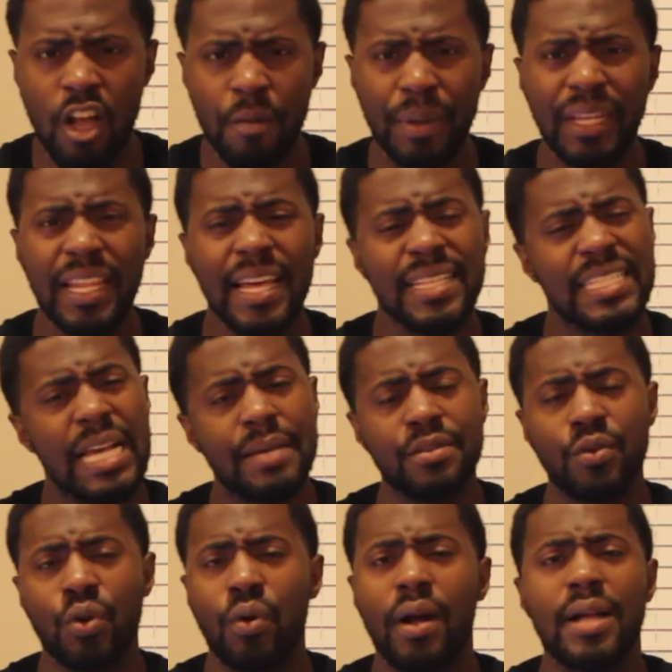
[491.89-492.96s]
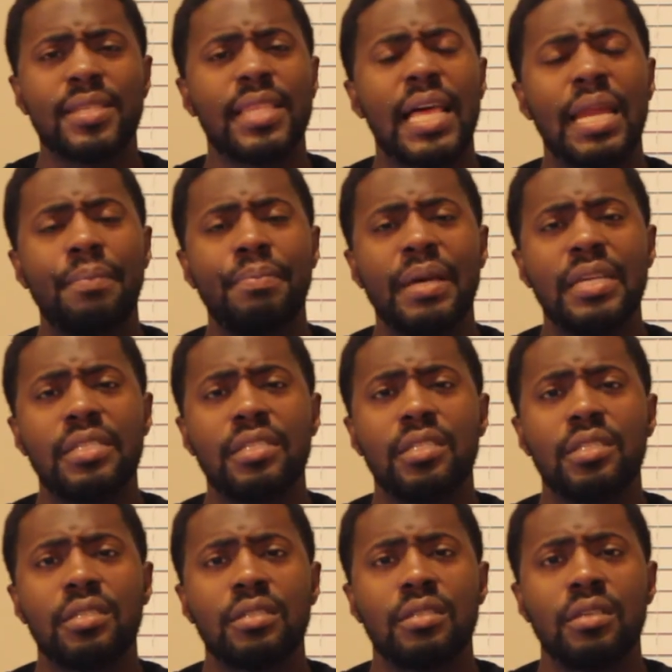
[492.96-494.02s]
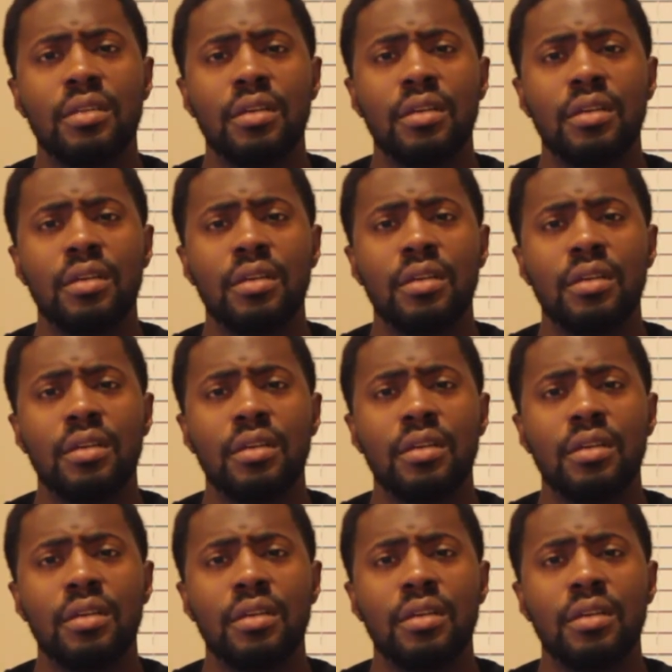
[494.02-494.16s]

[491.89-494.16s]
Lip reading: But a lot of times it requires a lot of patience,